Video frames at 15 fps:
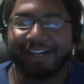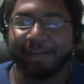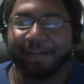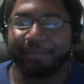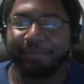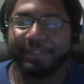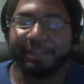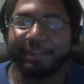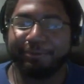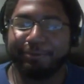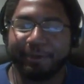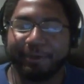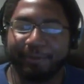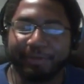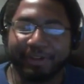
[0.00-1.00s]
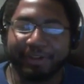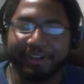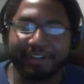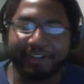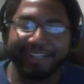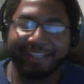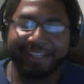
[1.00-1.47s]
I played
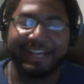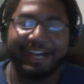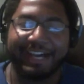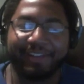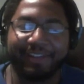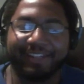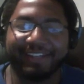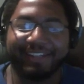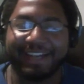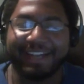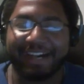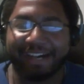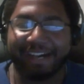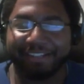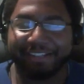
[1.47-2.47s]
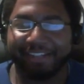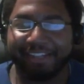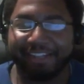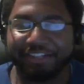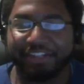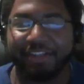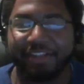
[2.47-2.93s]
football. It got me into
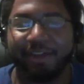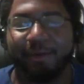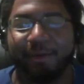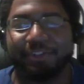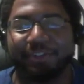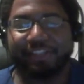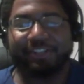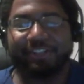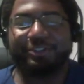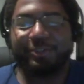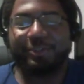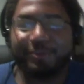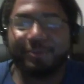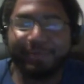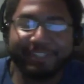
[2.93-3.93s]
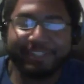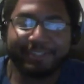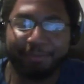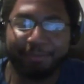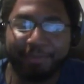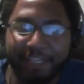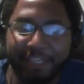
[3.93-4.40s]
college, which introduced me to
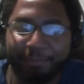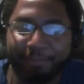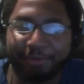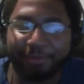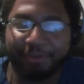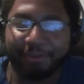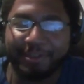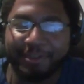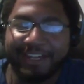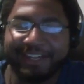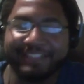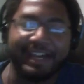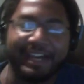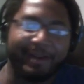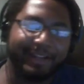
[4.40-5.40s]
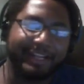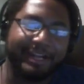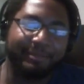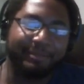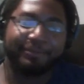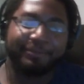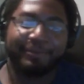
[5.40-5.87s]
some people. It's how I got
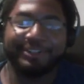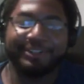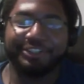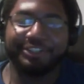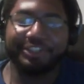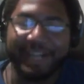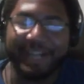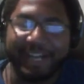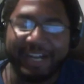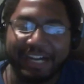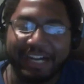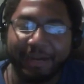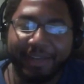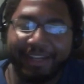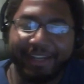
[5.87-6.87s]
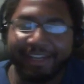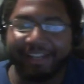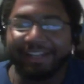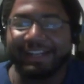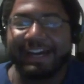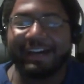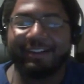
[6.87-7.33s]
my first job.
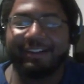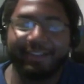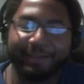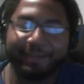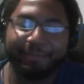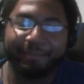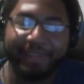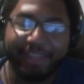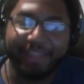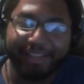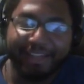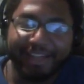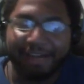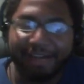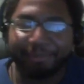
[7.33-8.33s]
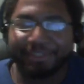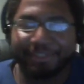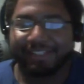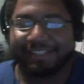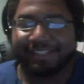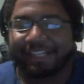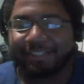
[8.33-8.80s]
And now look at me. I'm a
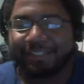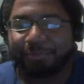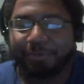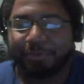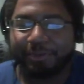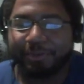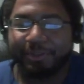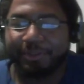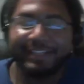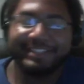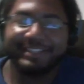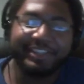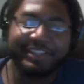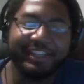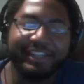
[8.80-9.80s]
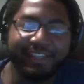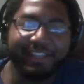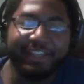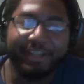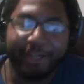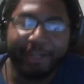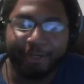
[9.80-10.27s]
successful
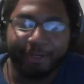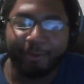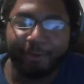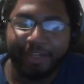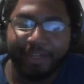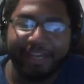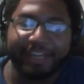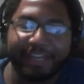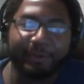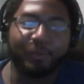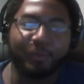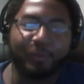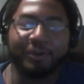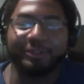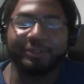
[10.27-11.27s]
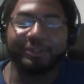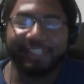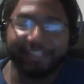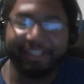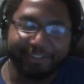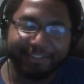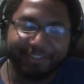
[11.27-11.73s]
CEO and a world
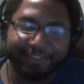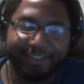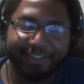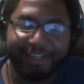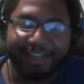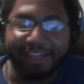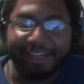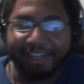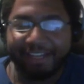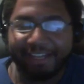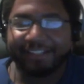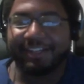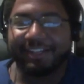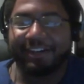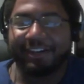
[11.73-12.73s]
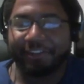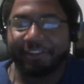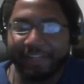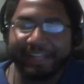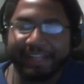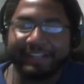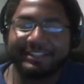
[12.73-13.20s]
leader. And it's all
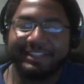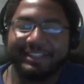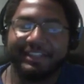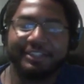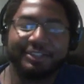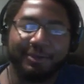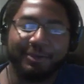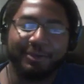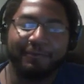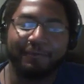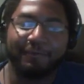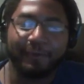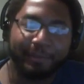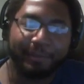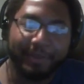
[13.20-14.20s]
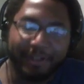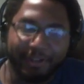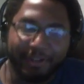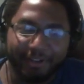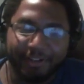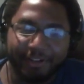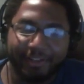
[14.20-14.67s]
thanks to
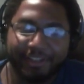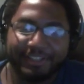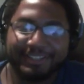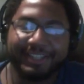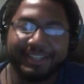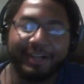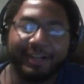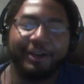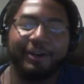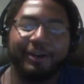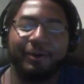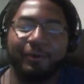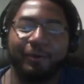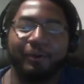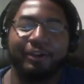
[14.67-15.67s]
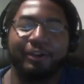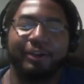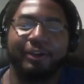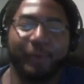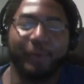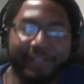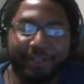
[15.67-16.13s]
football. So
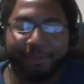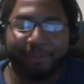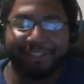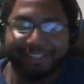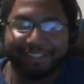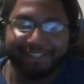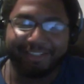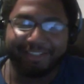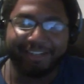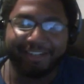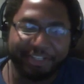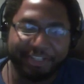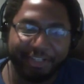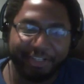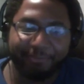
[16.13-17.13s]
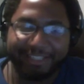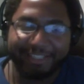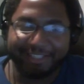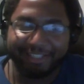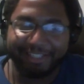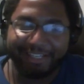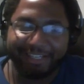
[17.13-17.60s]
quit doing this concussion
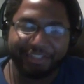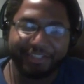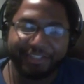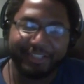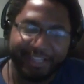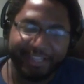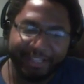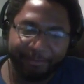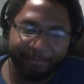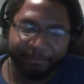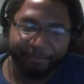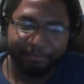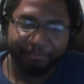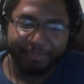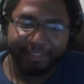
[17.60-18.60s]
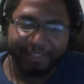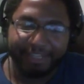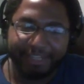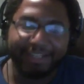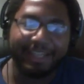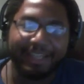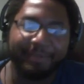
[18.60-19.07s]
investigation, Danny,
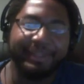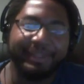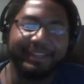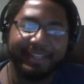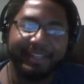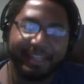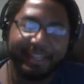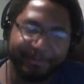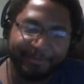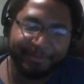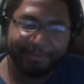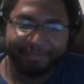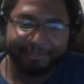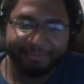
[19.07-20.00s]
and let me live.